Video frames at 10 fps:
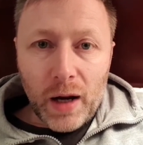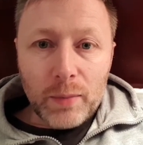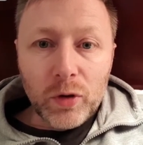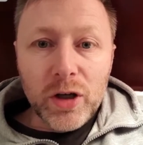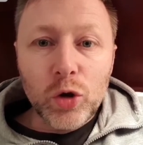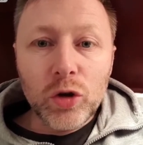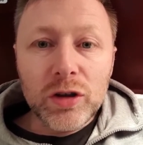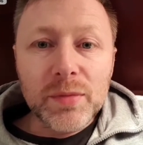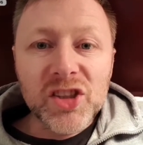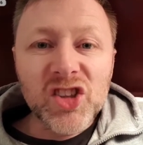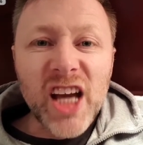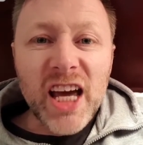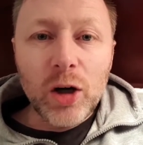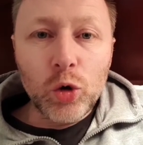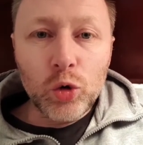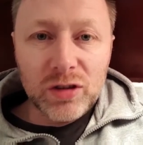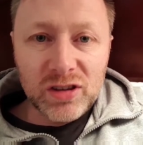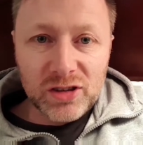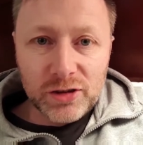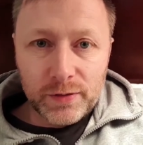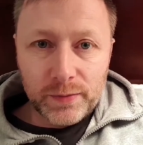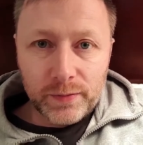I'm going to talk to my shareholders.